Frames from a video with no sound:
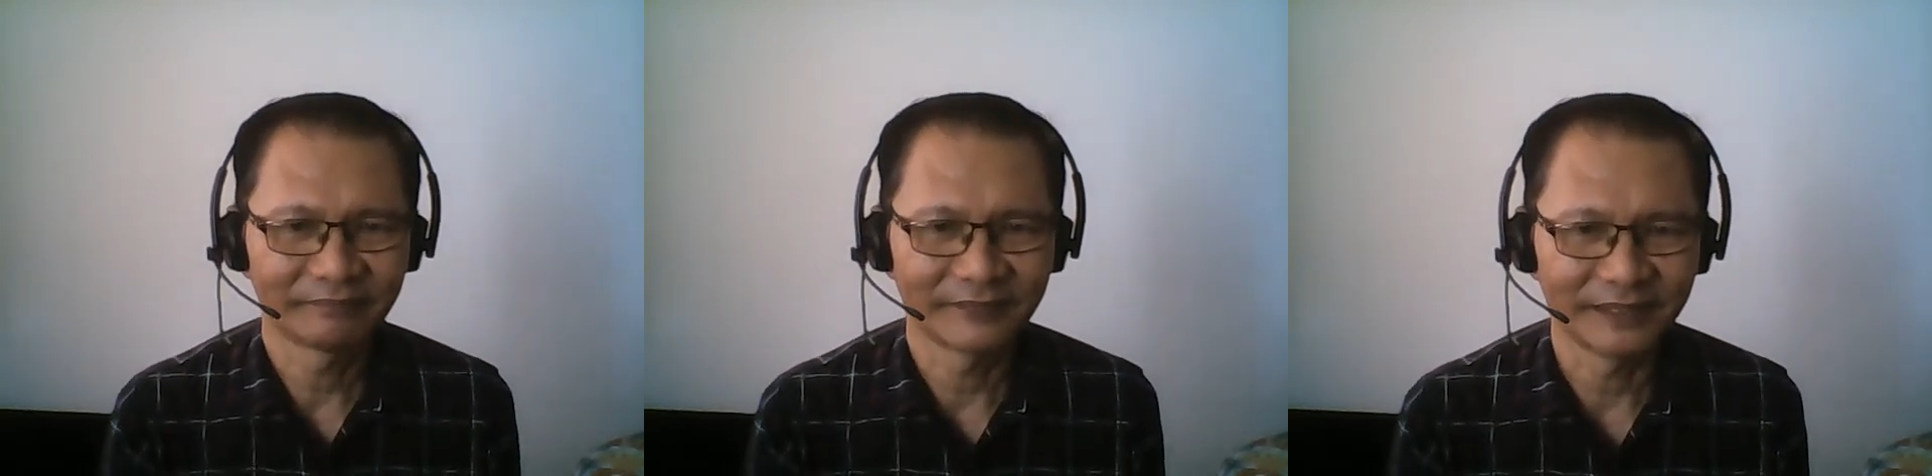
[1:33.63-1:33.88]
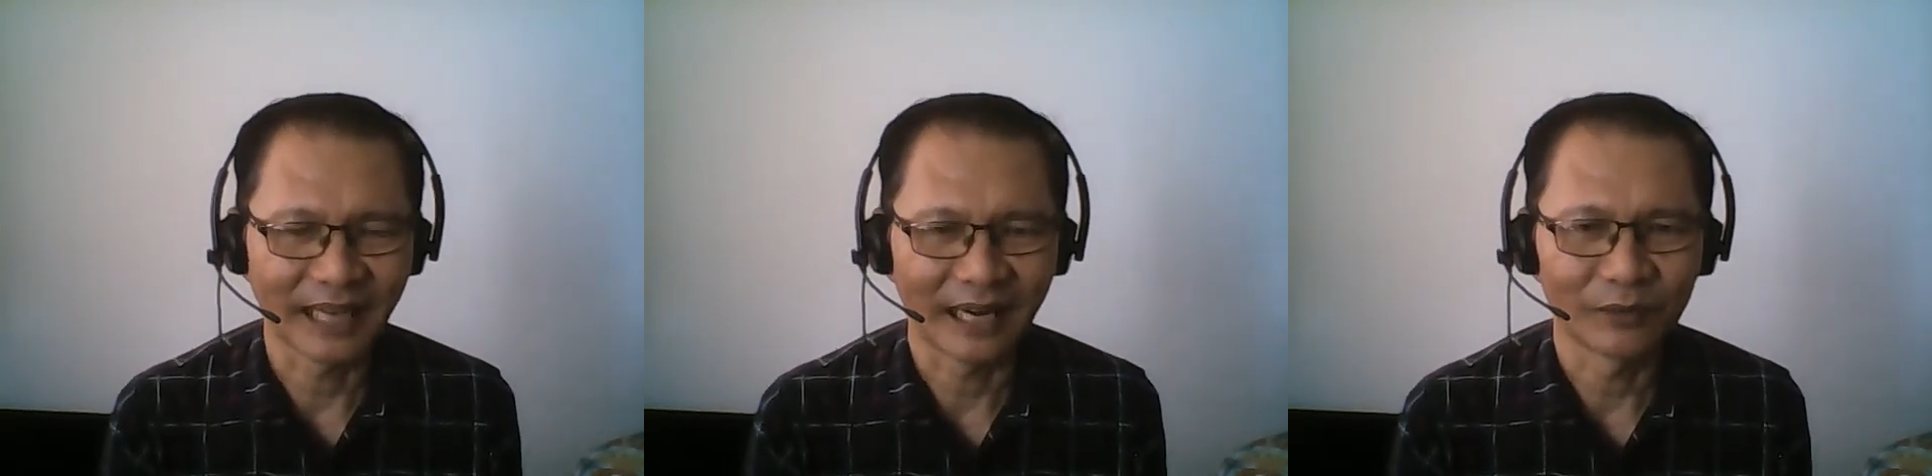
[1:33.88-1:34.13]

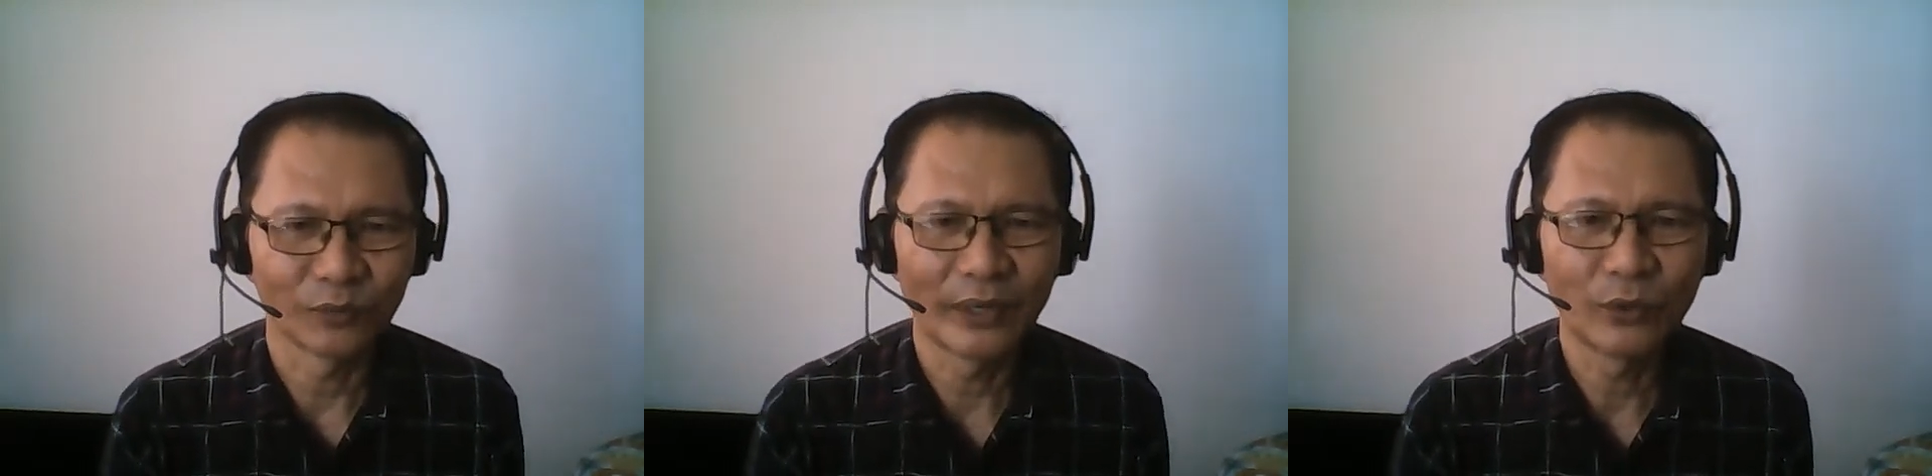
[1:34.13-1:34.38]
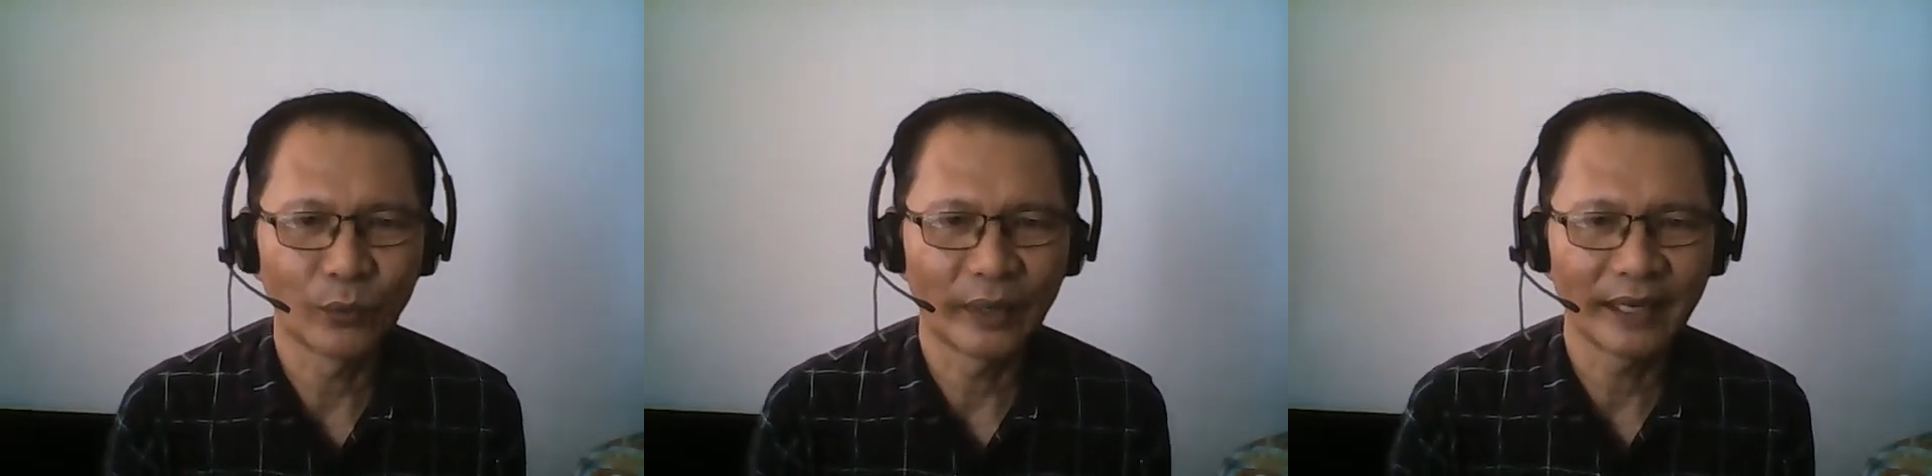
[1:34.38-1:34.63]
Yeah,
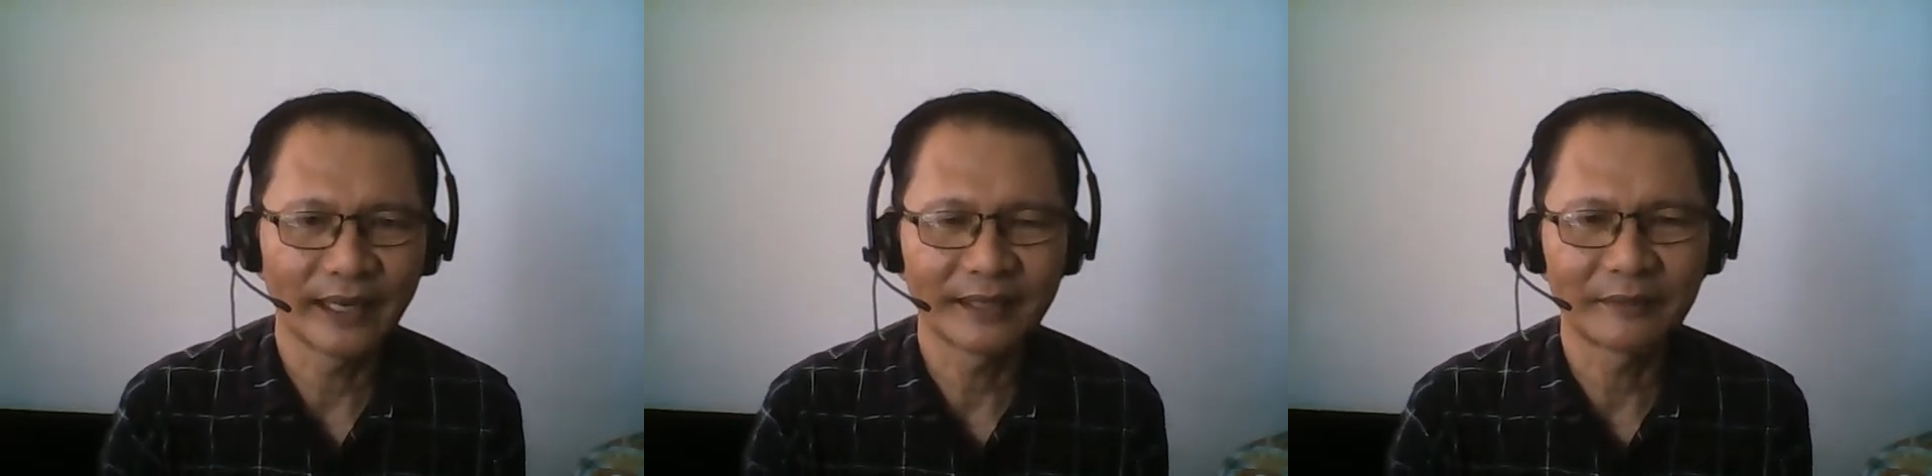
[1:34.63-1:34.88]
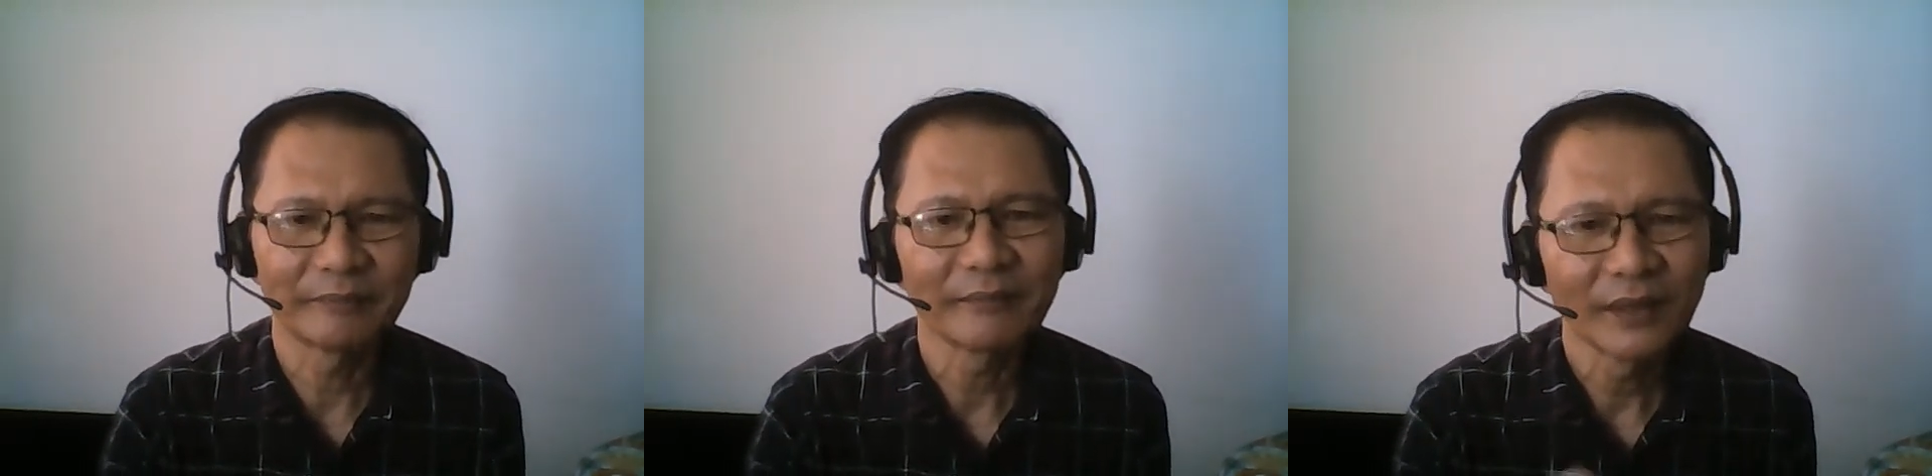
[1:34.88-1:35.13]
we work
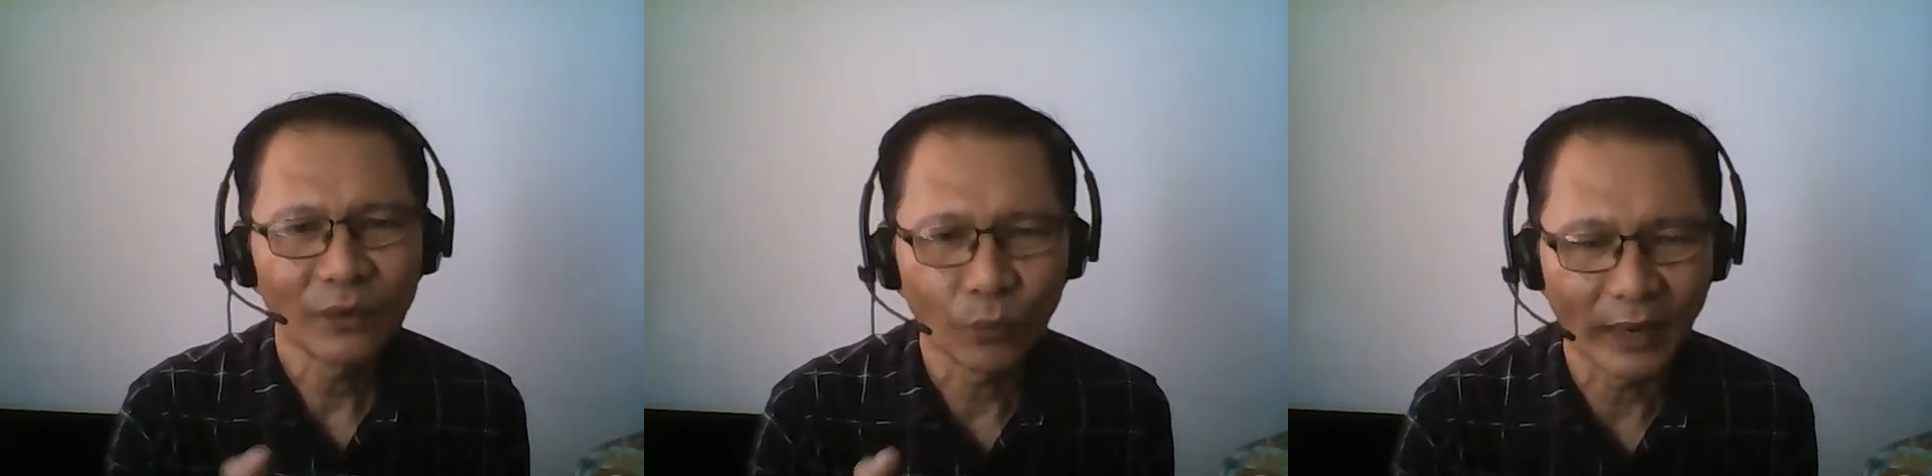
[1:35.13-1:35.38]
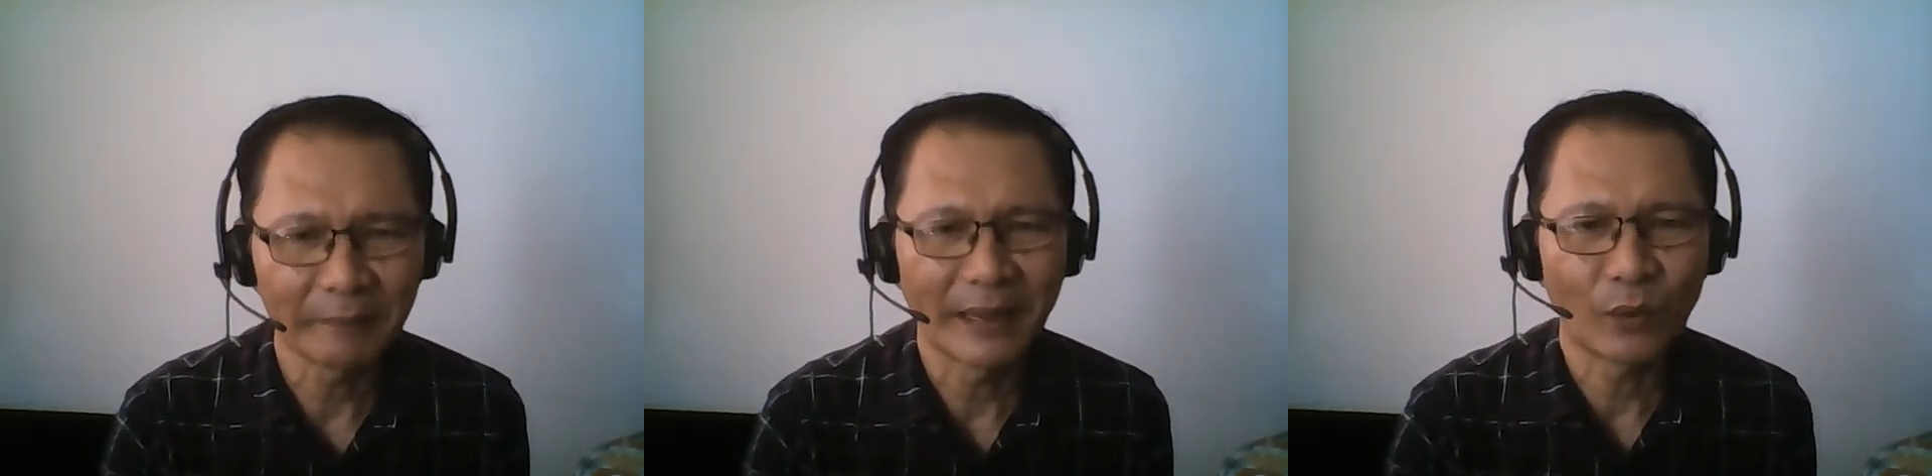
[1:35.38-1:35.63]
it
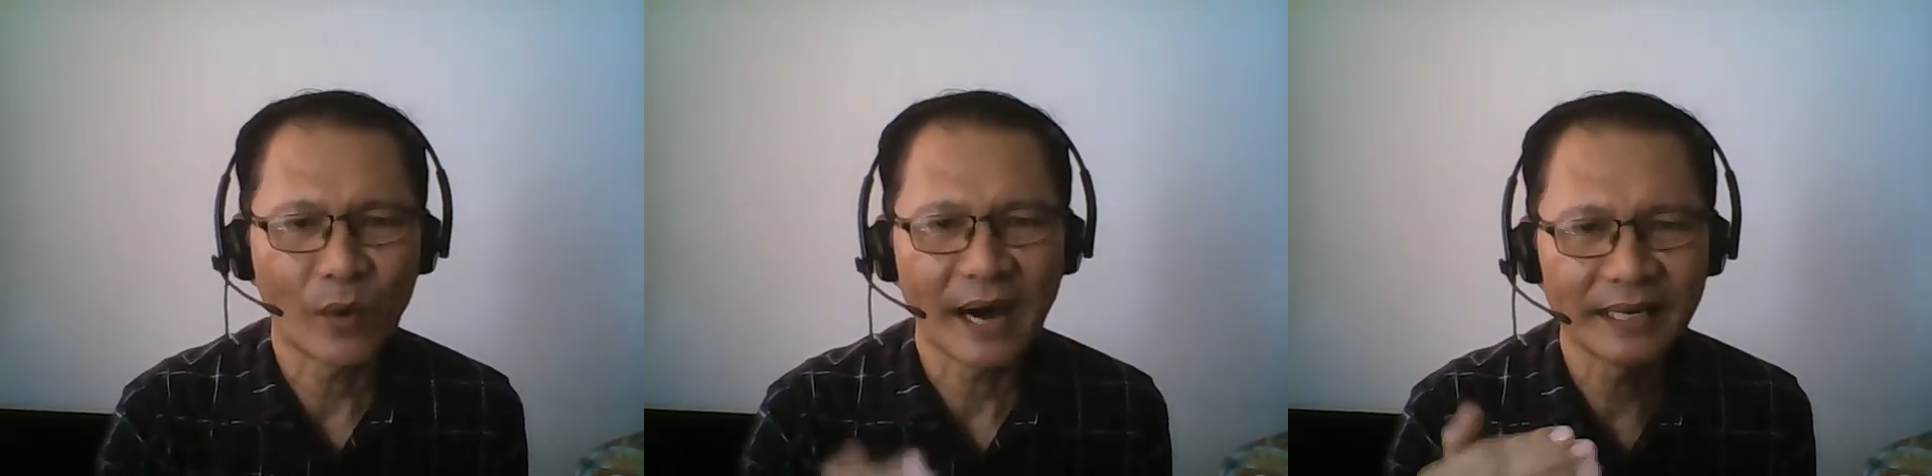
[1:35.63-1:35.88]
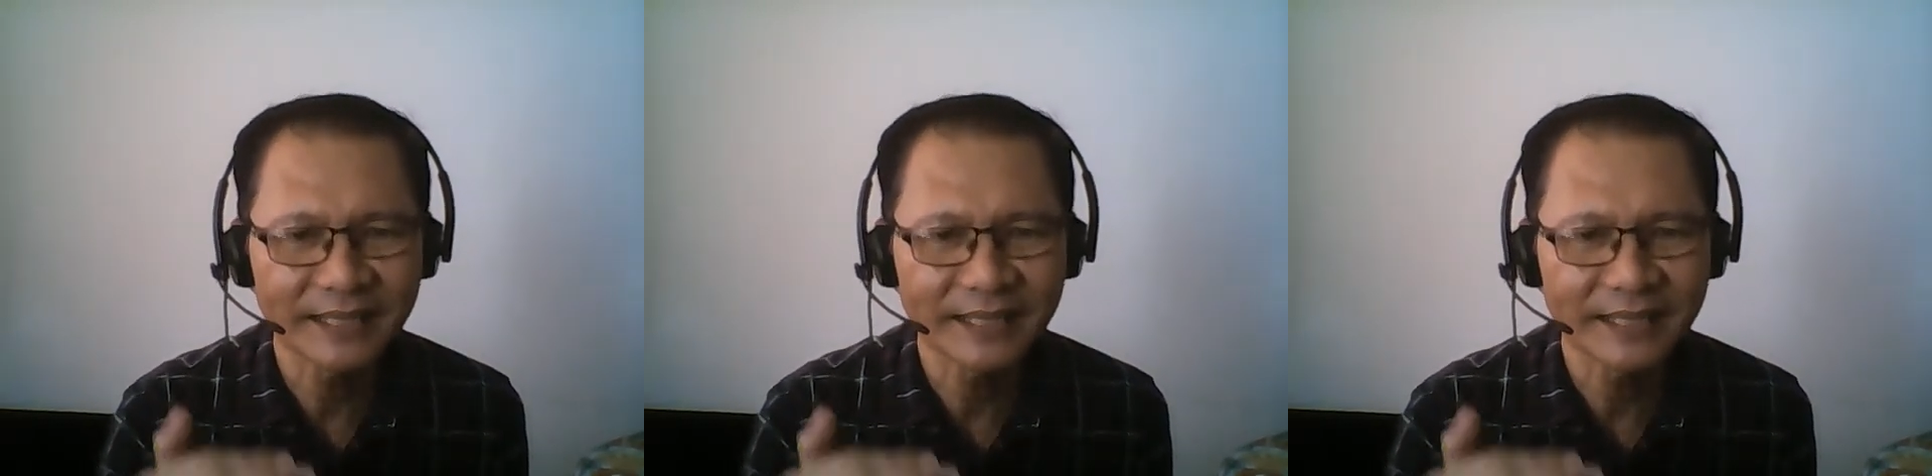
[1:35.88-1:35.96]
one by one,